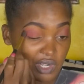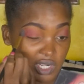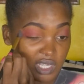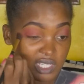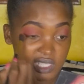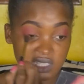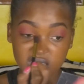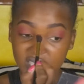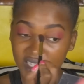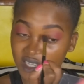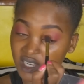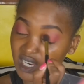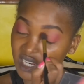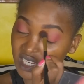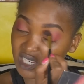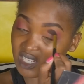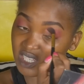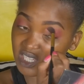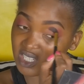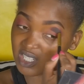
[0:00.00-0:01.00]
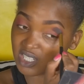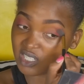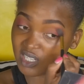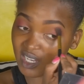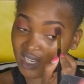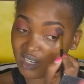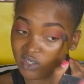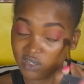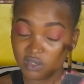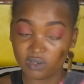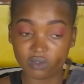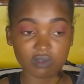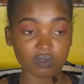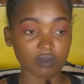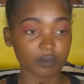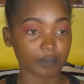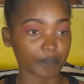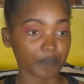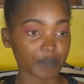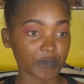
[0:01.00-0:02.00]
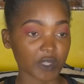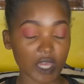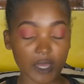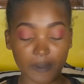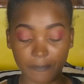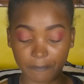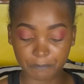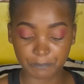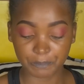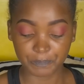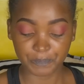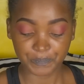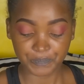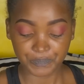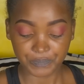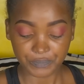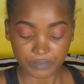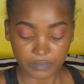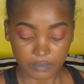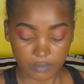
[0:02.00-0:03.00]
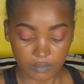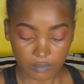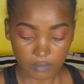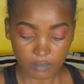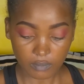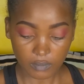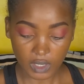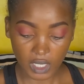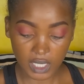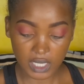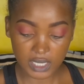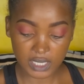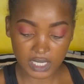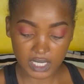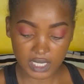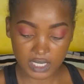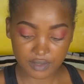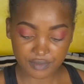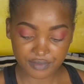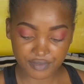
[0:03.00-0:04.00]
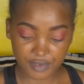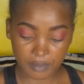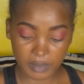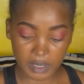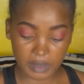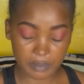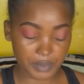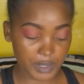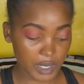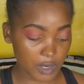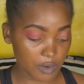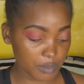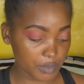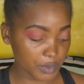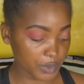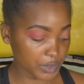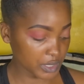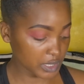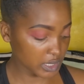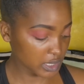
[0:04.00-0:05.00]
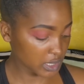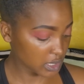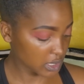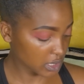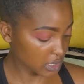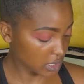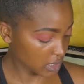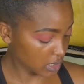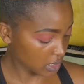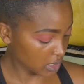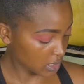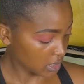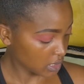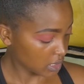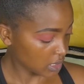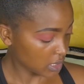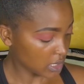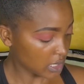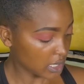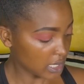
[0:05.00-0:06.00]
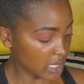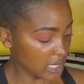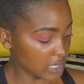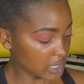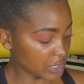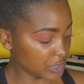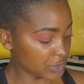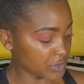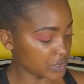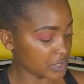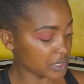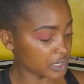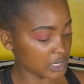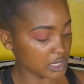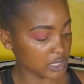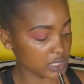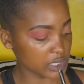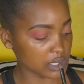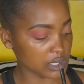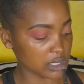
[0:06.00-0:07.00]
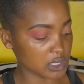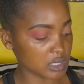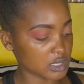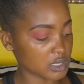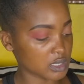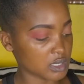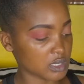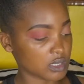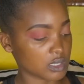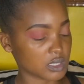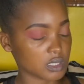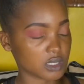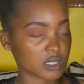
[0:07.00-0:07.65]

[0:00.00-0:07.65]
It's reddish, I don't know, yeah. And then for my brow bone, I'll use this